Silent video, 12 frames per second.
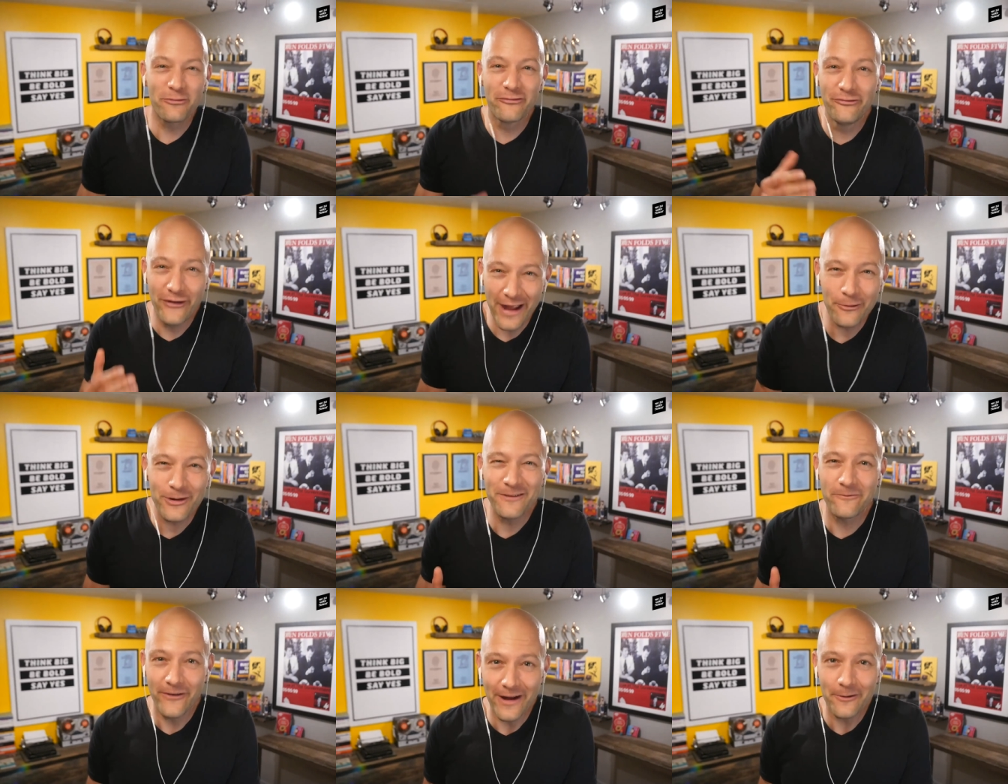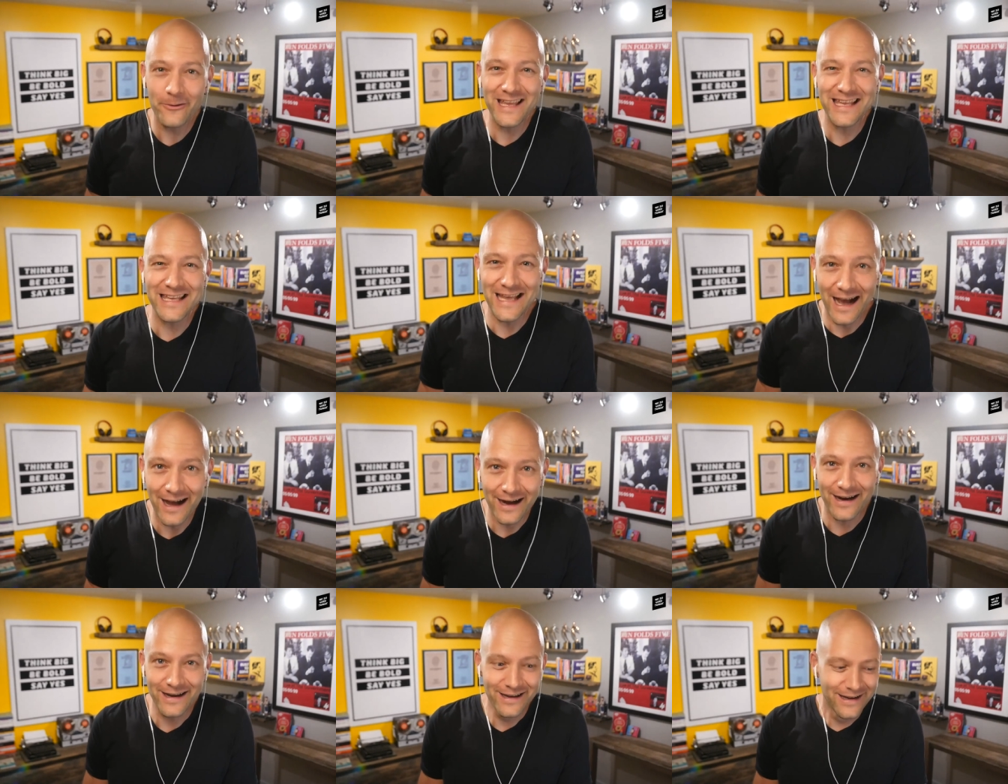were very very
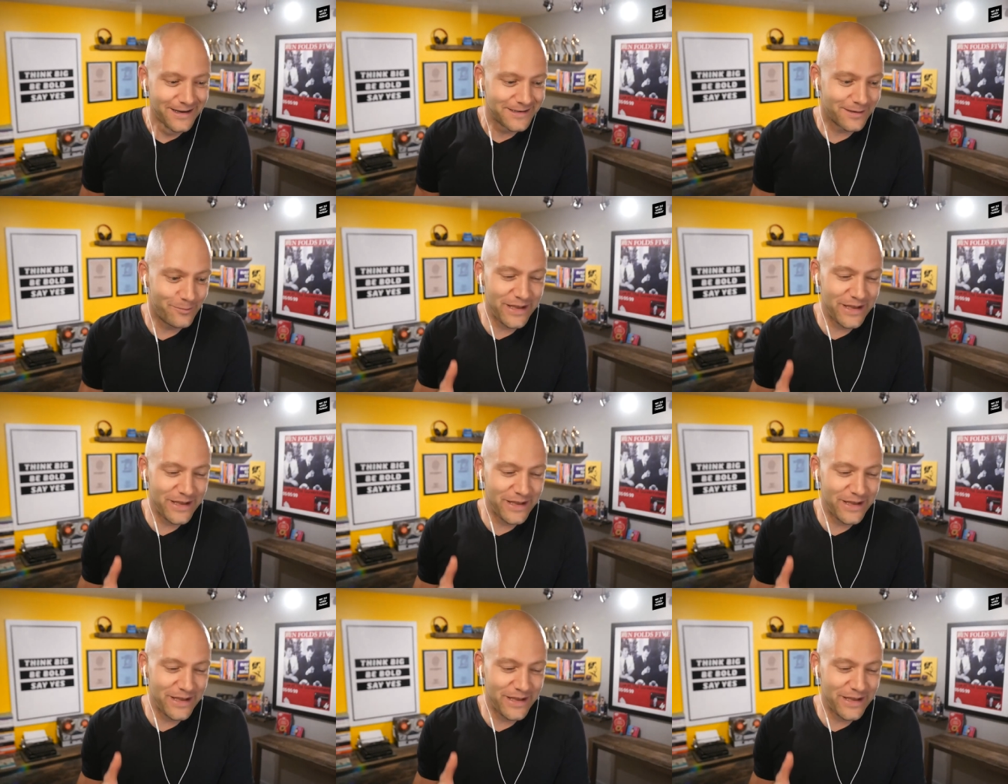young to yeah.